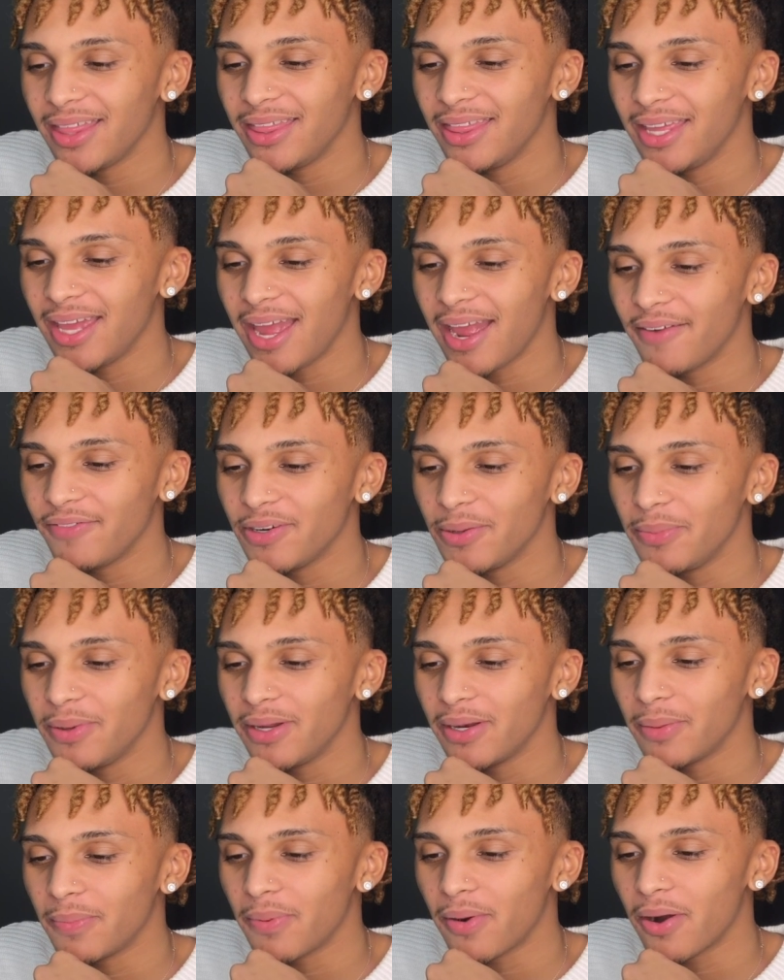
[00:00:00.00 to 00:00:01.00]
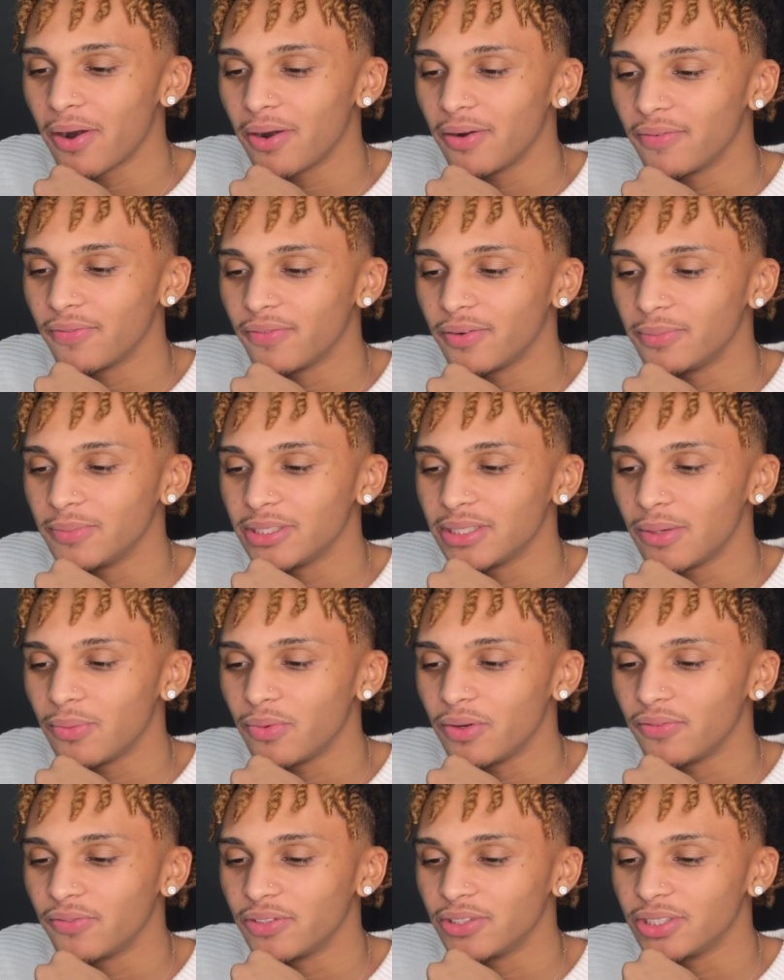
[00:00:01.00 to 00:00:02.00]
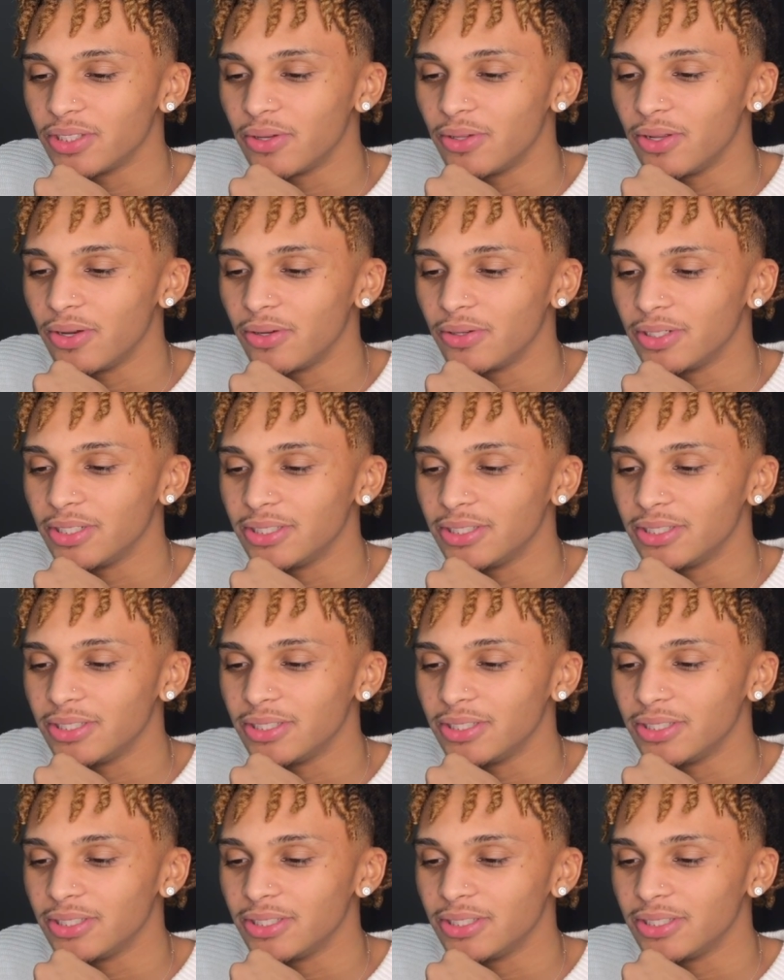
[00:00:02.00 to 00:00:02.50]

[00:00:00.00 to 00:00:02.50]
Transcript: that after being apart from someone for so long,